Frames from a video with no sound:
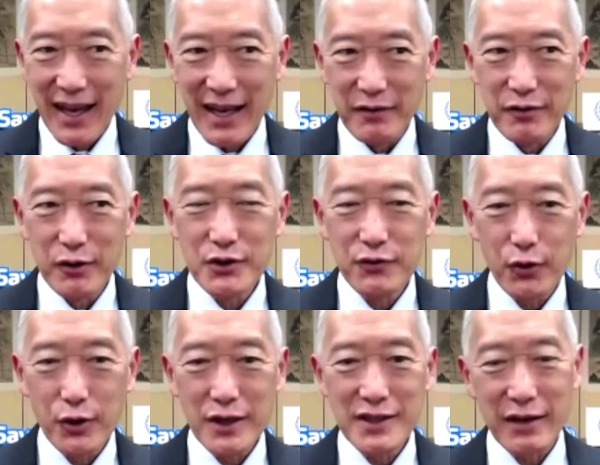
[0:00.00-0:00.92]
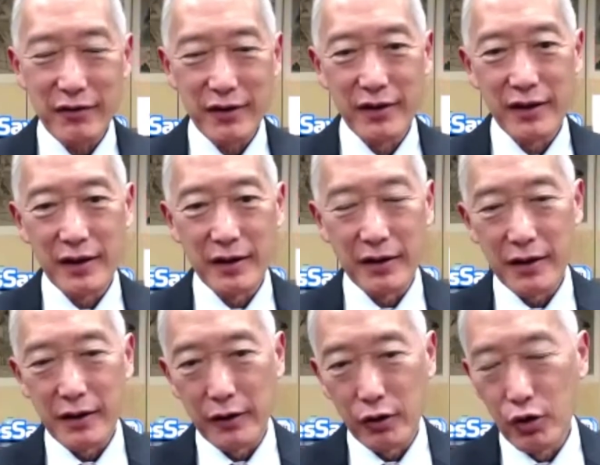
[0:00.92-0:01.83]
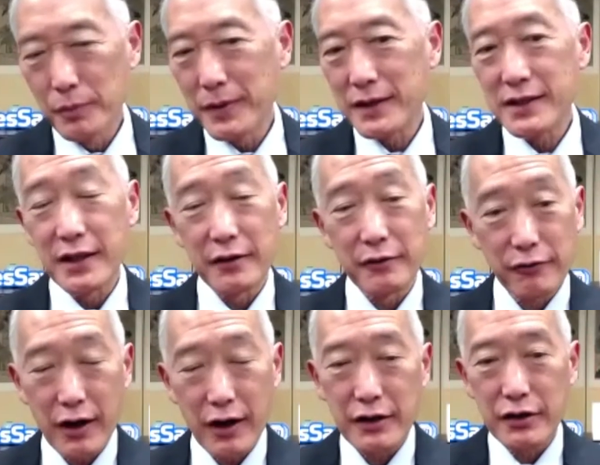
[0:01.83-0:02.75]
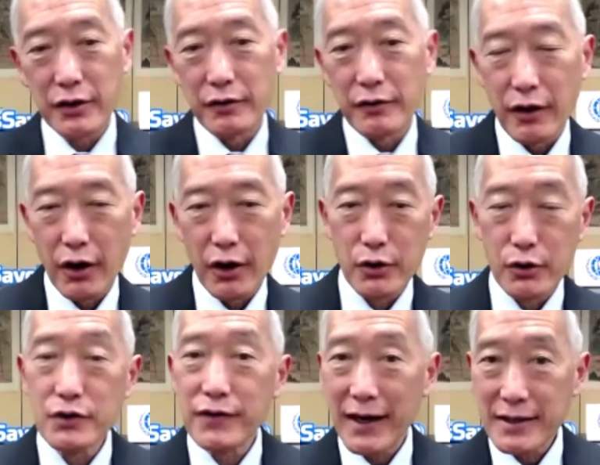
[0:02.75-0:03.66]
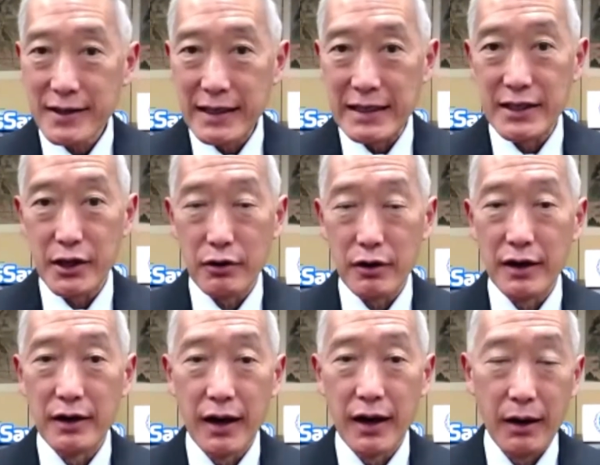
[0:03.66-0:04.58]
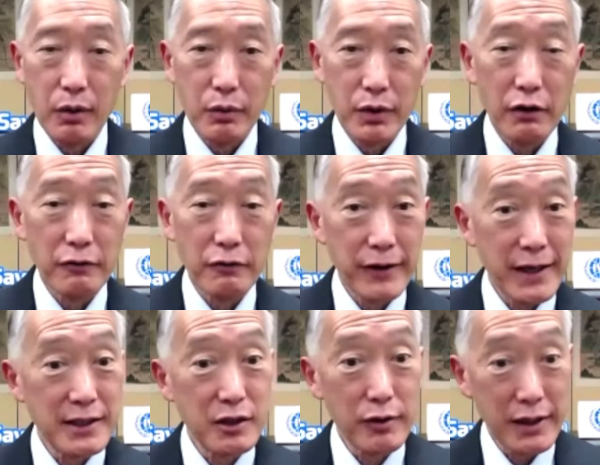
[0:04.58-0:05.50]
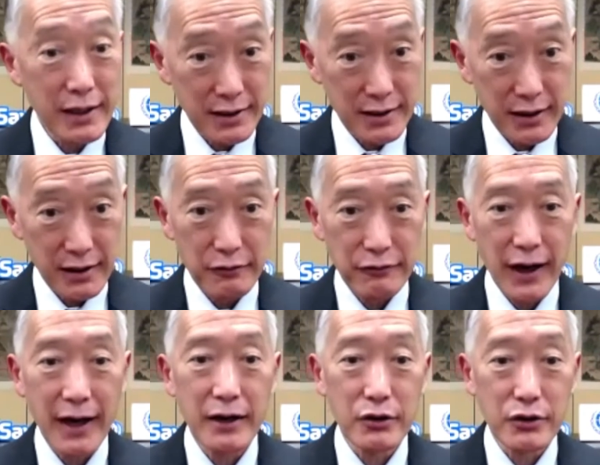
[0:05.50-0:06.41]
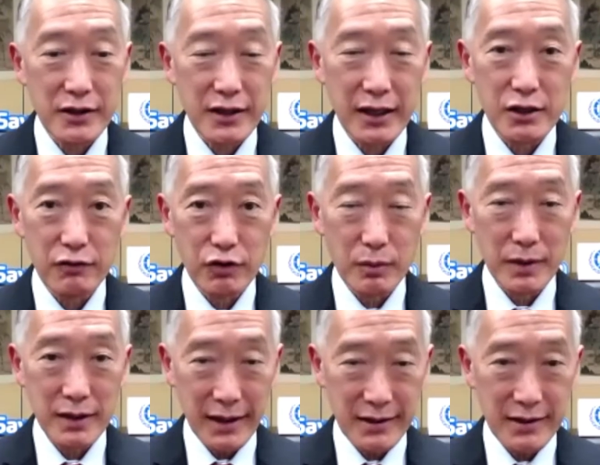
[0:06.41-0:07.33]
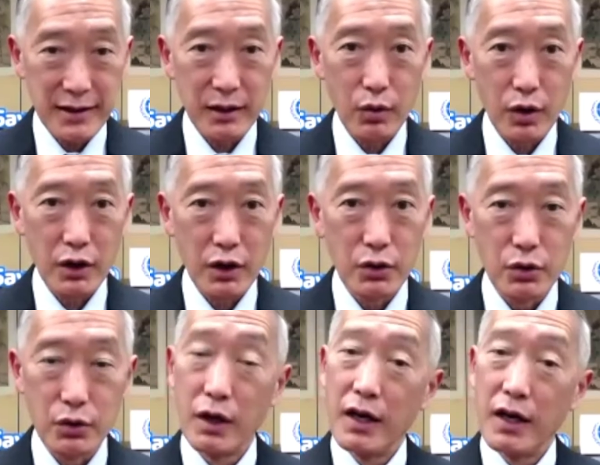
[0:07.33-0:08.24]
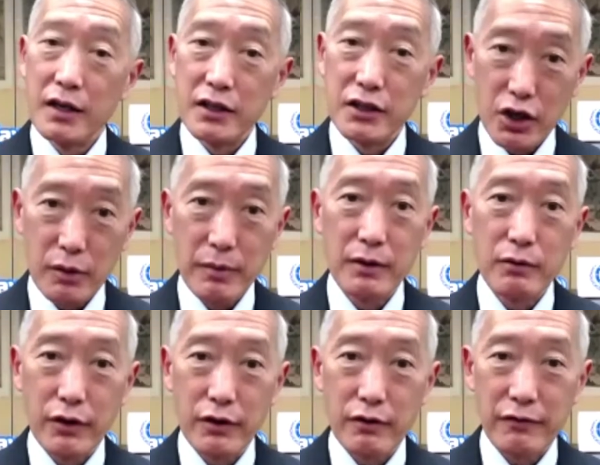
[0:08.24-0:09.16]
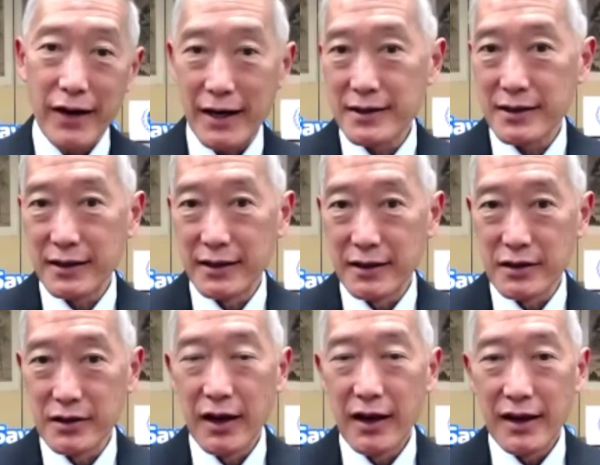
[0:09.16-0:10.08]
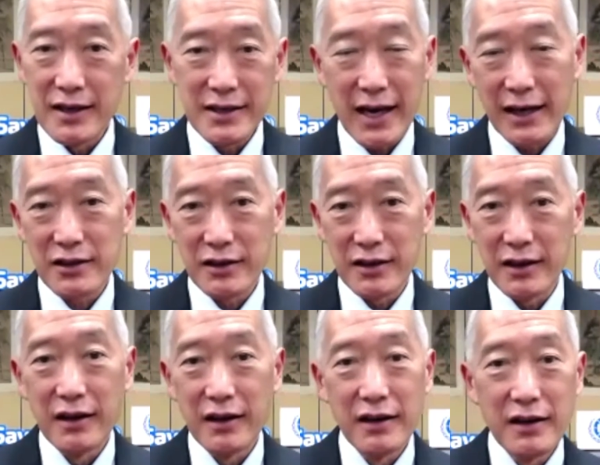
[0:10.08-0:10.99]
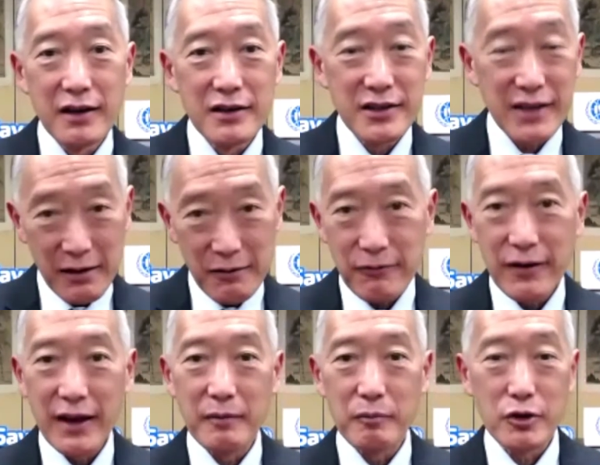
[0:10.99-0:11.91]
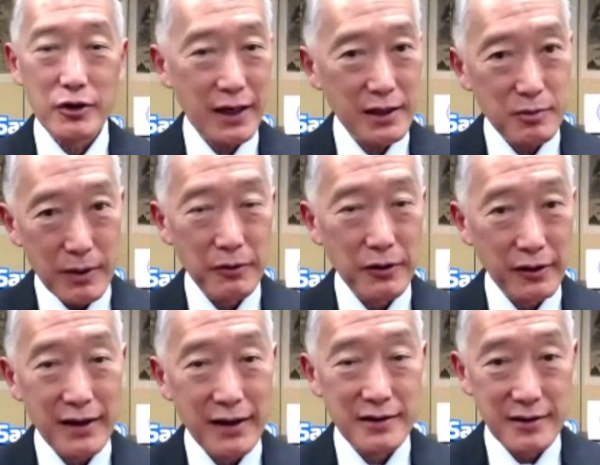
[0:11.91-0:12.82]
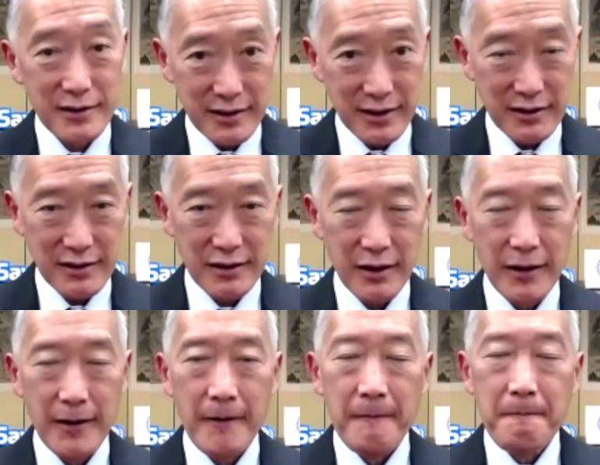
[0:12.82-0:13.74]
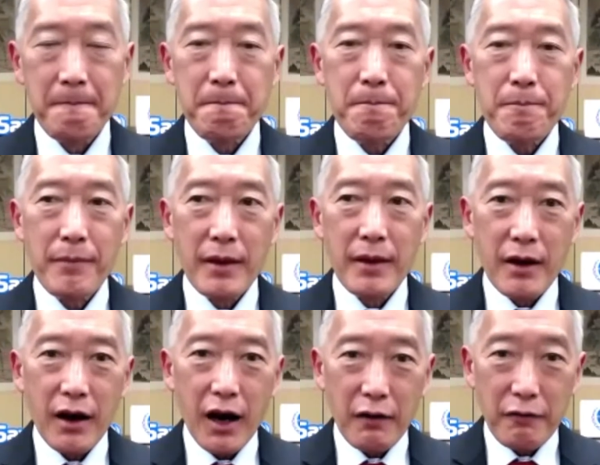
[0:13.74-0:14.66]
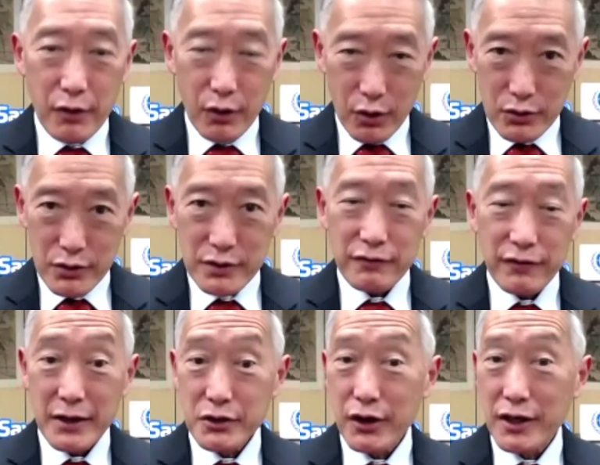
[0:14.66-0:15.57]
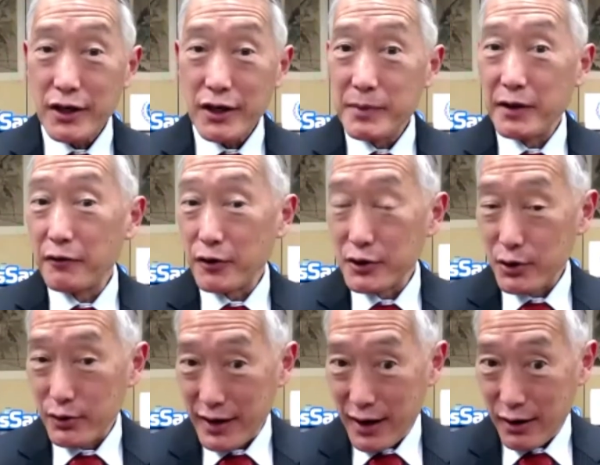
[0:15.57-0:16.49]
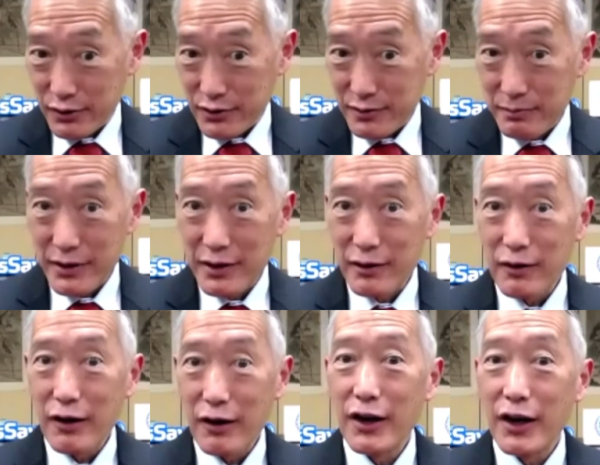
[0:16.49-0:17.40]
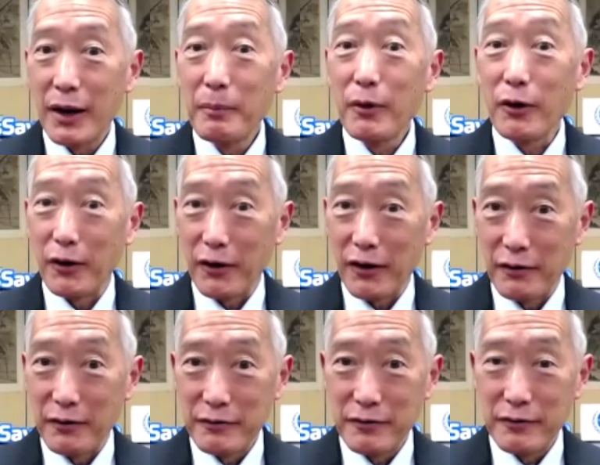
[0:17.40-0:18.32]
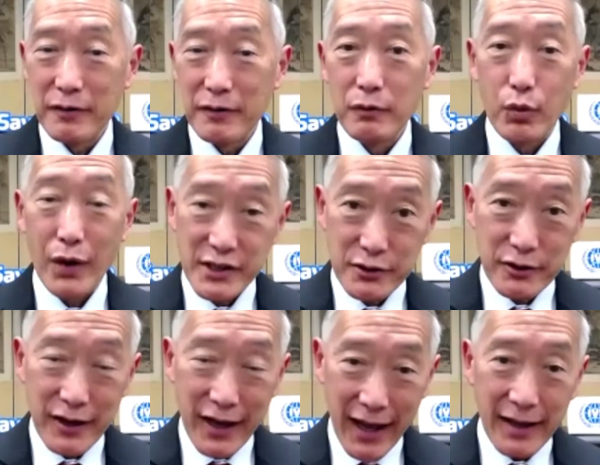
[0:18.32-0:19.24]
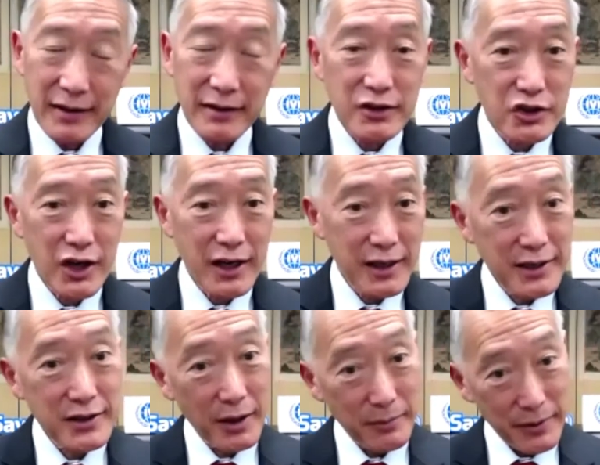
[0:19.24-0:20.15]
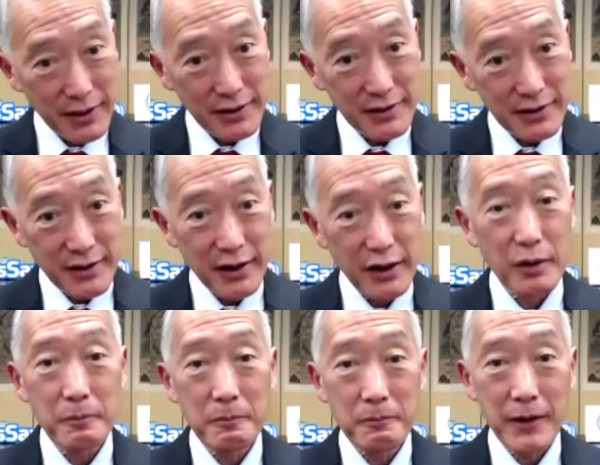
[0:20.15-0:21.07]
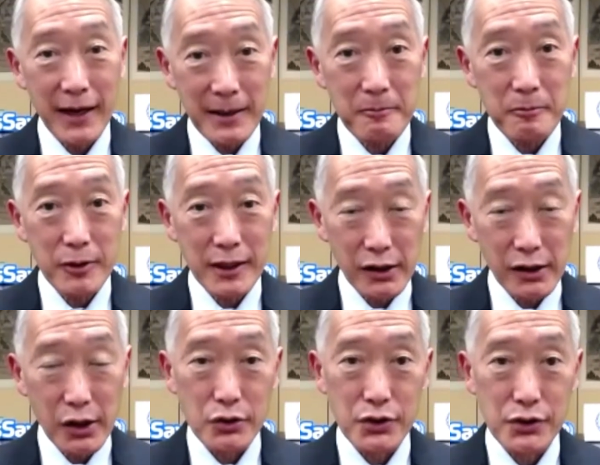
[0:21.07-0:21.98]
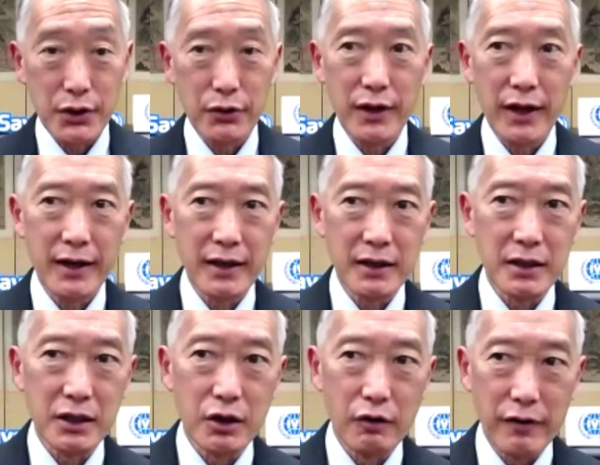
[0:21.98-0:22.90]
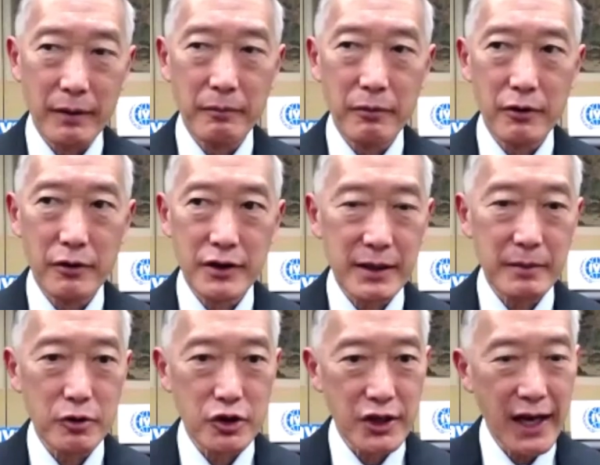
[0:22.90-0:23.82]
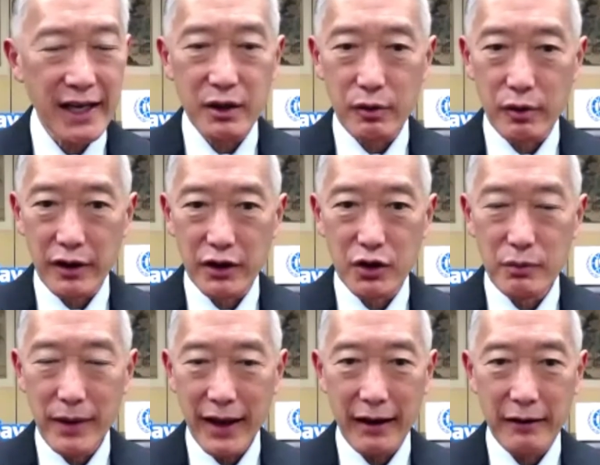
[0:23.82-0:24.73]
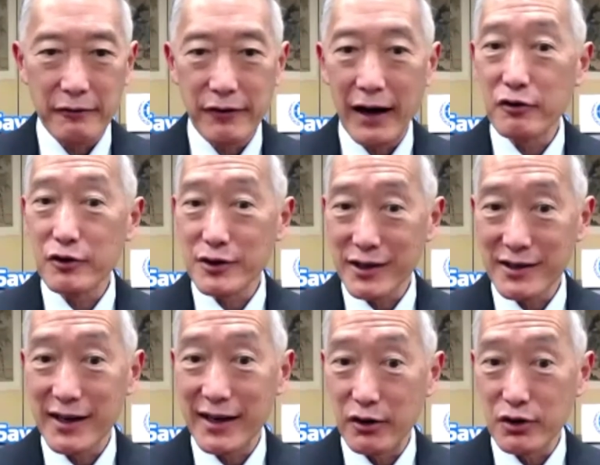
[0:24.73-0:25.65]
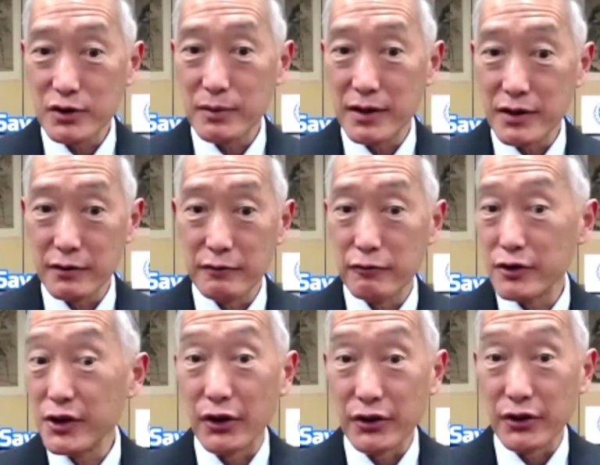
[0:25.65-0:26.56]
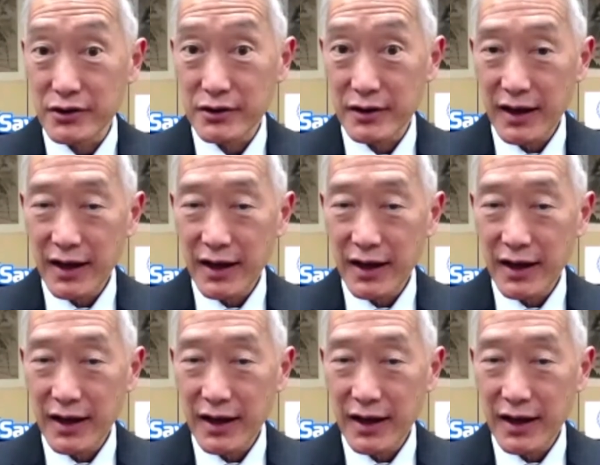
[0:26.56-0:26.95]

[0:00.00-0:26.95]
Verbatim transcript: And of those 47, the, the group that's in the front are, the, are those vaccines that are in uh, what we call phase three testing, the final stage of human testing, where you determine whether a vaccine is actually safe and protects people against disease. Of those, Pfizer has been the first to announce, but there are a number of Western and Chinese companies that are getting pretty close so that in November, December, January, you may have five or six announcements of results.